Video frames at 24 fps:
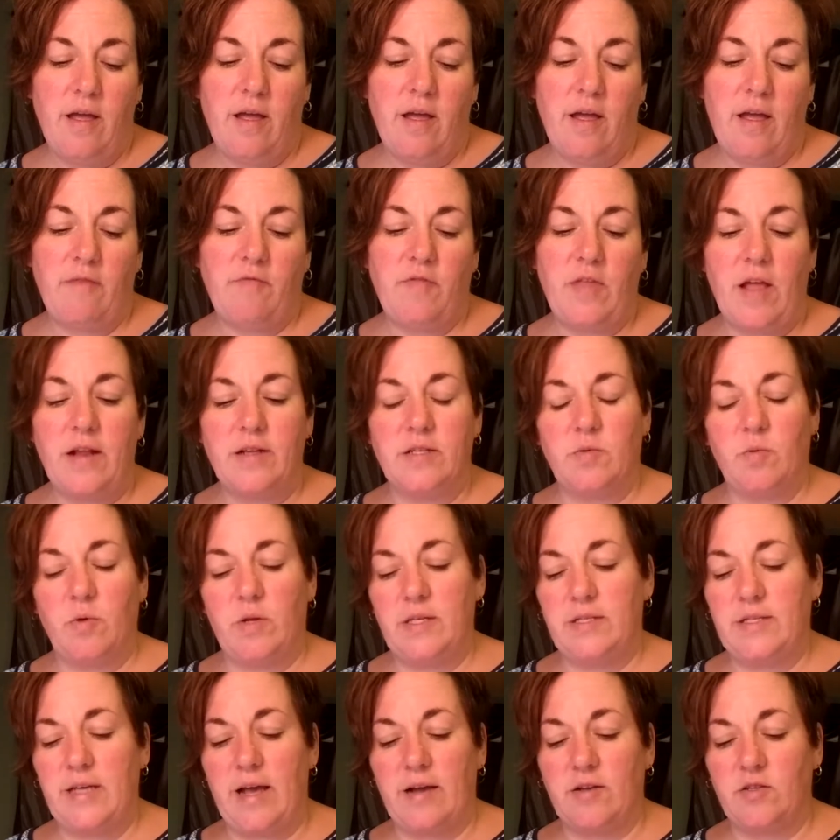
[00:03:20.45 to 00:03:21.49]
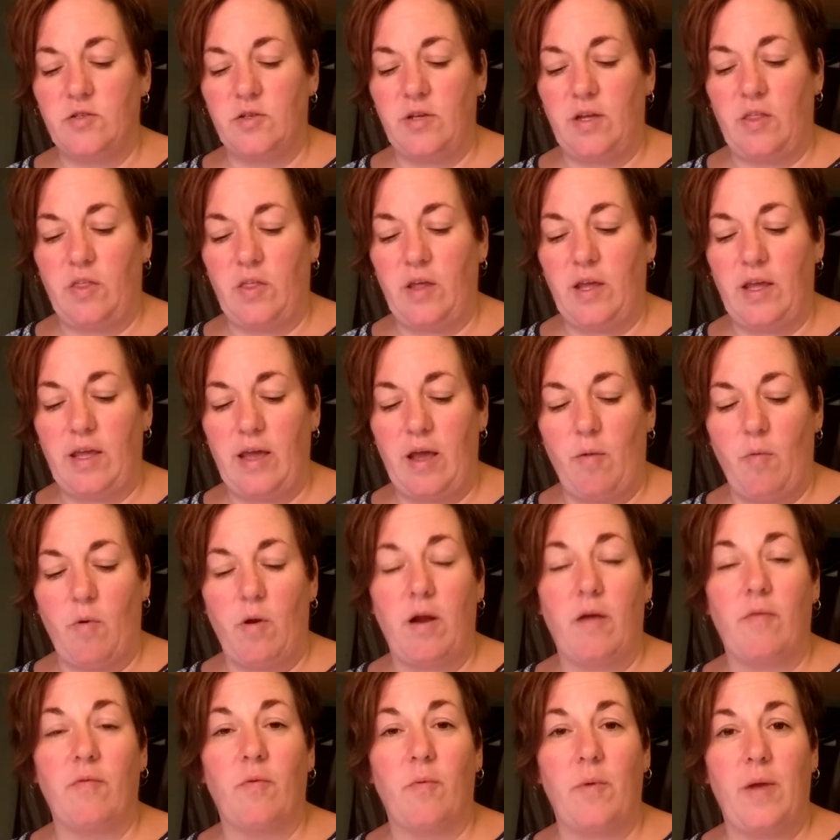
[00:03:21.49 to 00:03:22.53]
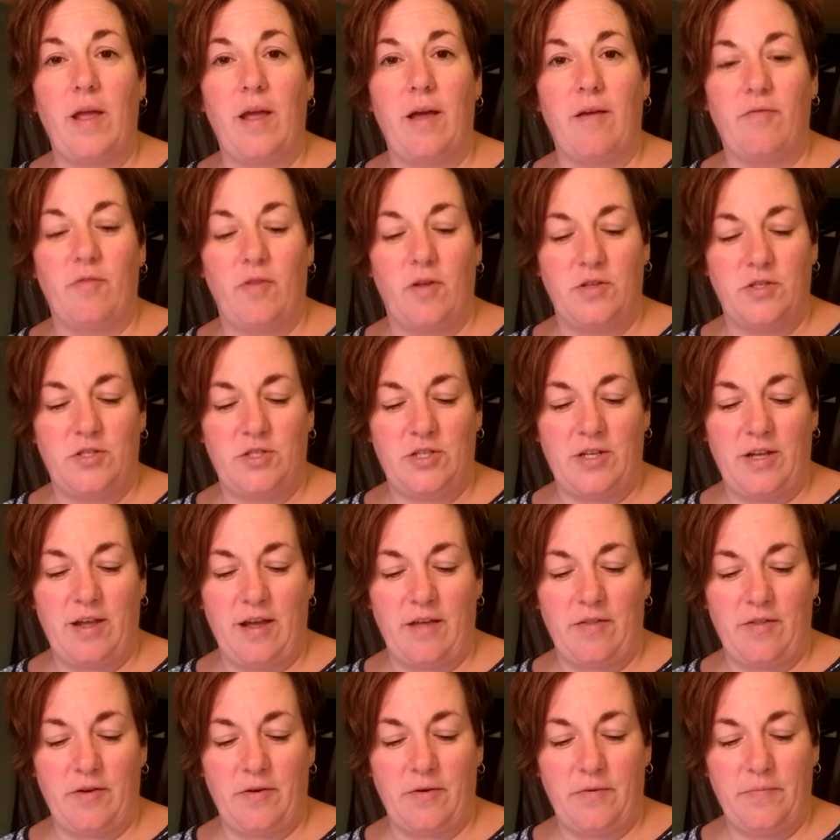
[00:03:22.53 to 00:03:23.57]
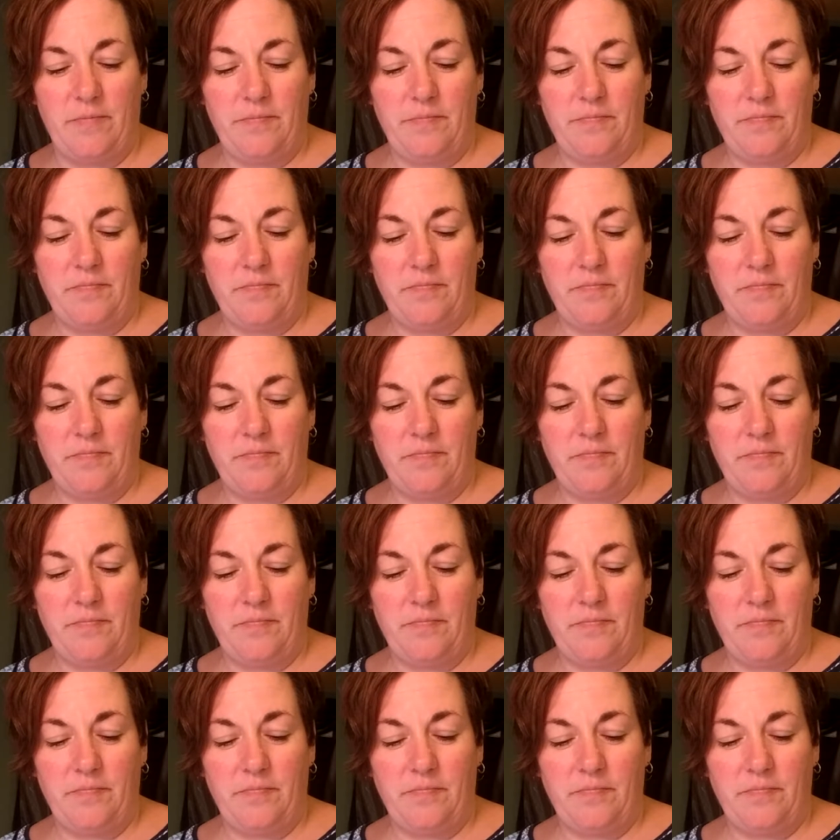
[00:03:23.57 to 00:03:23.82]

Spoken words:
if that is what he's actually thinking whenever we have lunch together.